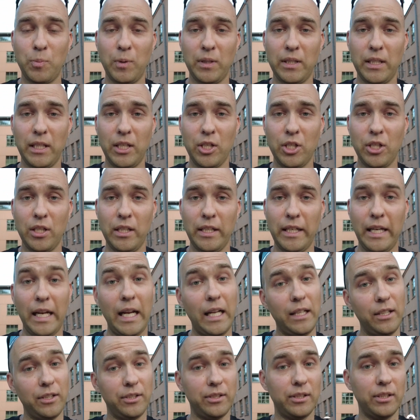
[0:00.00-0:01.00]
potentially
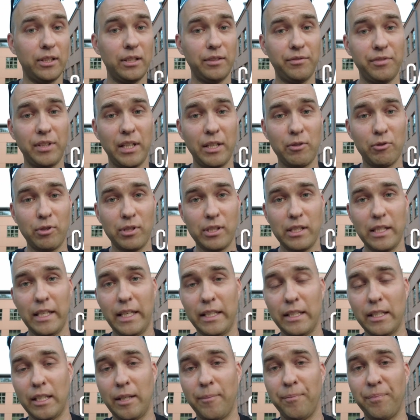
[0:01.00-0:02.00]
and a certified
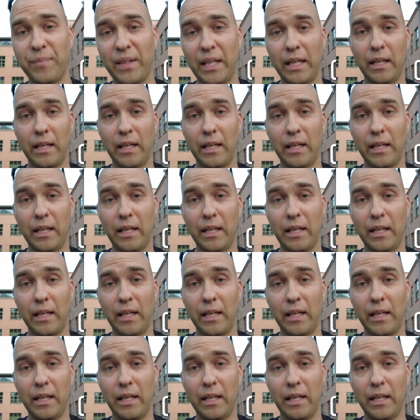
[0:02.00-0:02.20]
translator.